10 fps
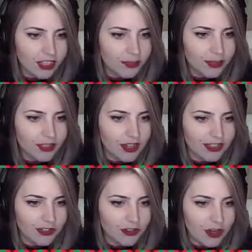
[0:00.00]
you must
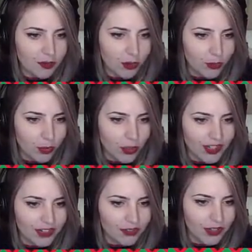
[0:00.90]
unscramble the word
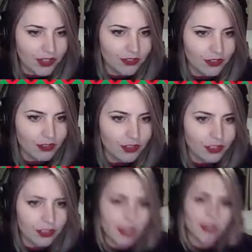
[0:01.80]
in front of you. Good
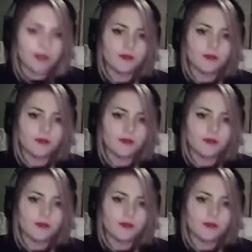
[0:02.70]
luck.